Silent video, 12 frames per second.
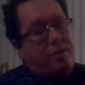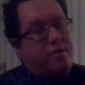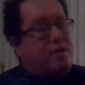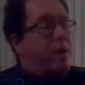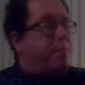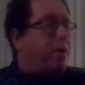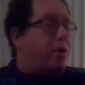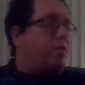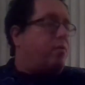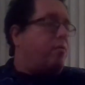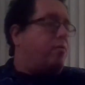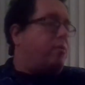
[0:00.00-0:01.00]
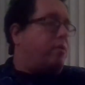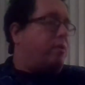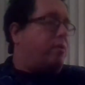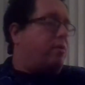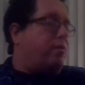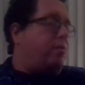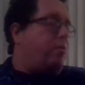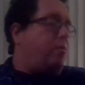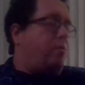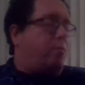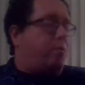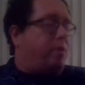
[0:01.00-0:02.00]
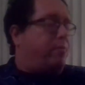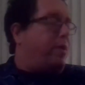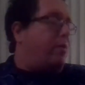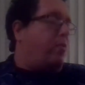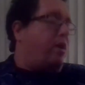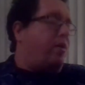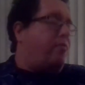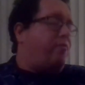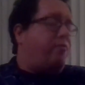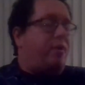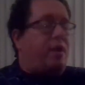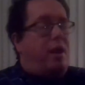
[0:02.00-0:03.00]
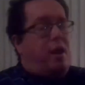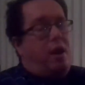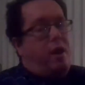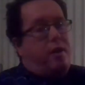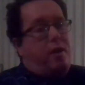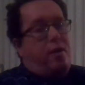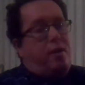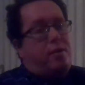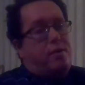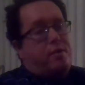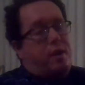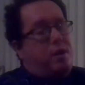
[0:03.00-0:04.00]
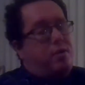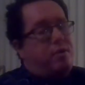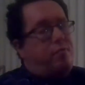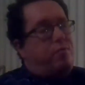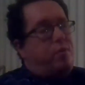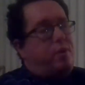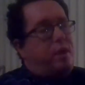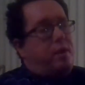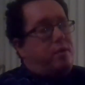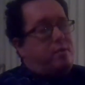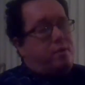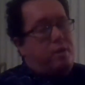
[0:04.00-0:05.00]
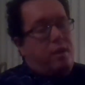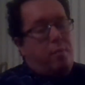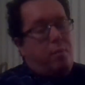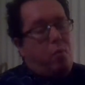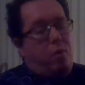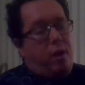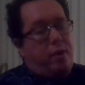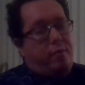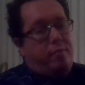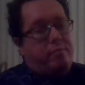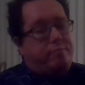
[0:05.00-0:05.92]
stop arguing with my wife. Now here's a few things. Number one,